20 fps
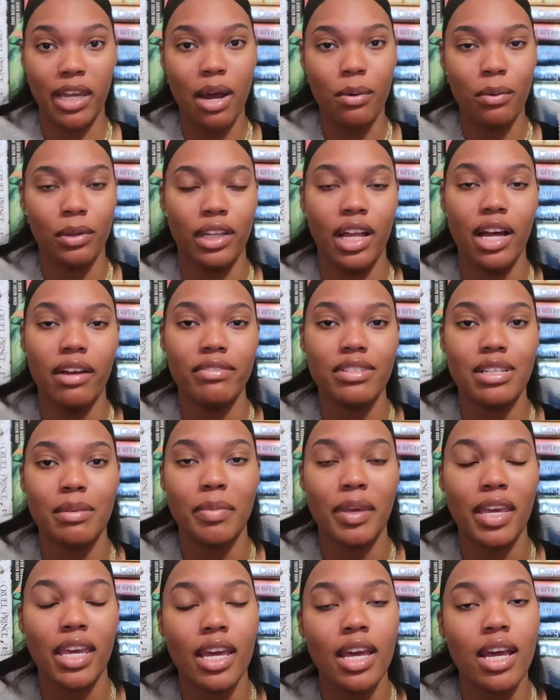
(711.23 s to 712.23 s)
I would love to
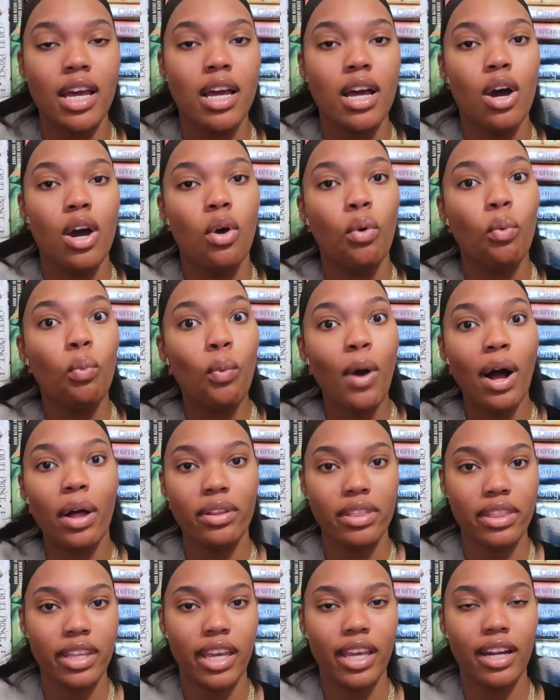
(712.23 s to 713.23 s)
be
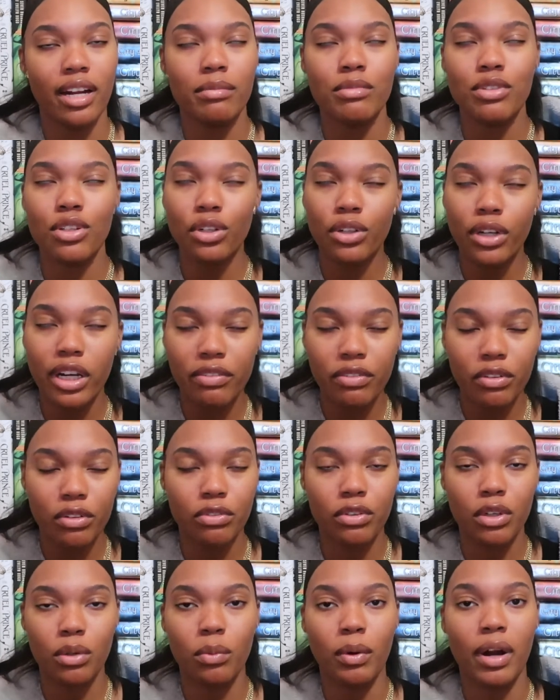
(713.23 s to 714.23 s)
wealthy, and I'm so grateful
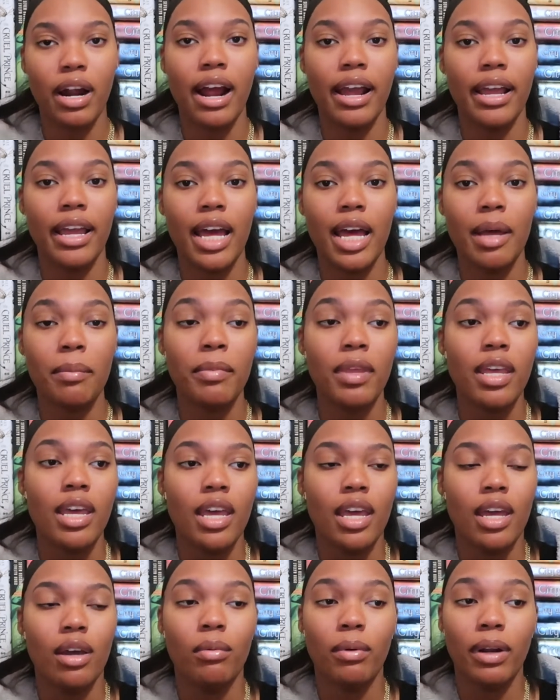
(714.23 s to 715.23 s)
for where I am
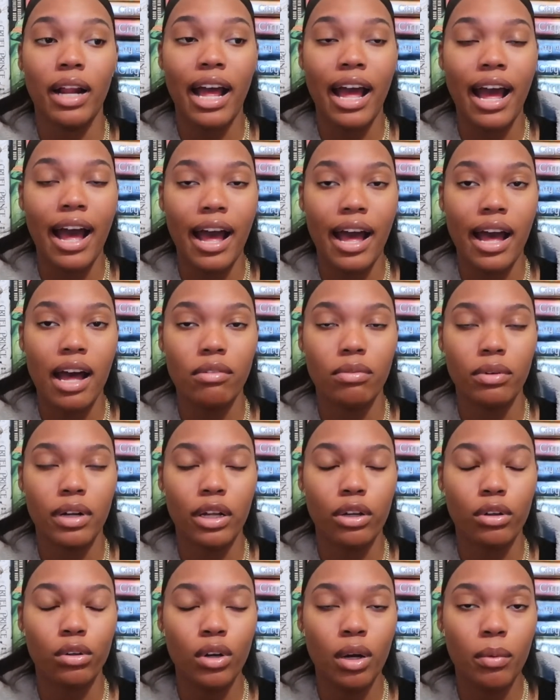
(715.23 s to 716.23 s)
and what I have, what
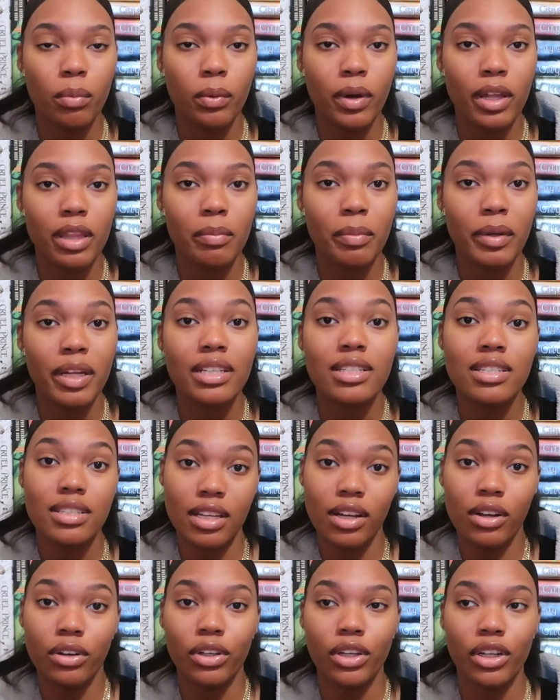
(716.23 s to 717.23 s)
I grew up with, but
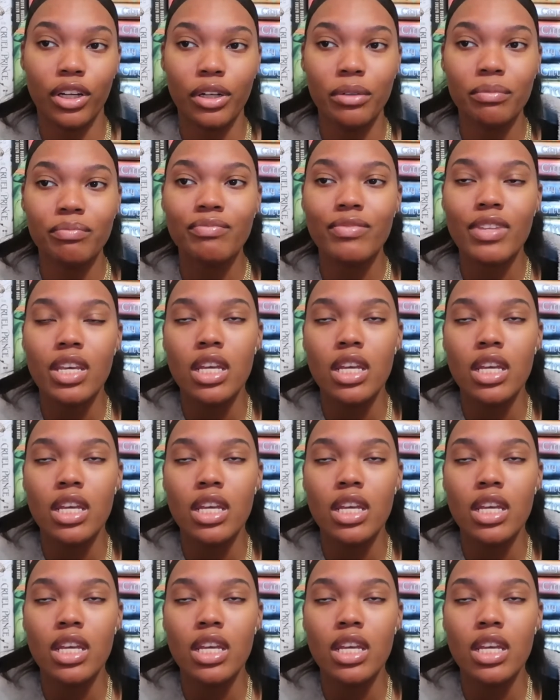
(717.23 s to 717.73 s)
still, you know.